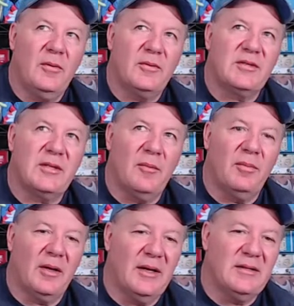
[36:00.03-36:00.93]
were
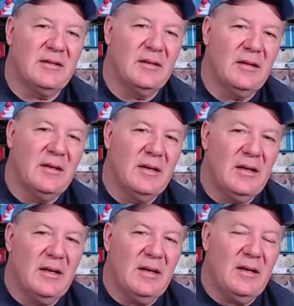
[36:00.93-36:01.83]
someplace
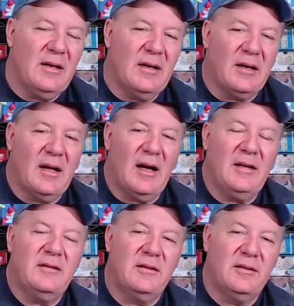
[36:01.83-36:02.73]
and a guy
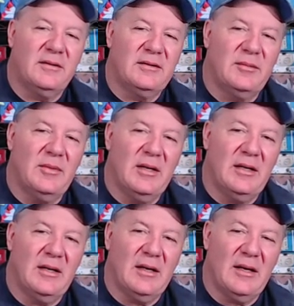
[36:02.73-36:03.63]
turns to
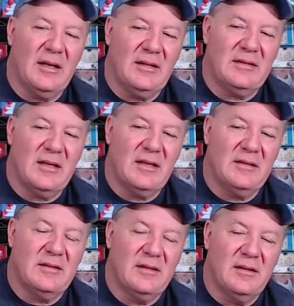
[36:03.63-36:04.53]
me and he
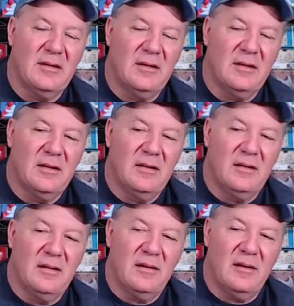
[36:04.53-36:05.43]
says,
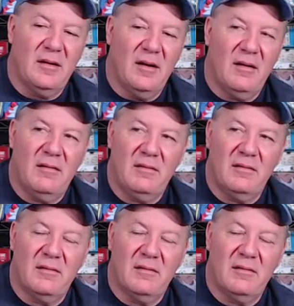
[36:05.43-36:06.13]
you know,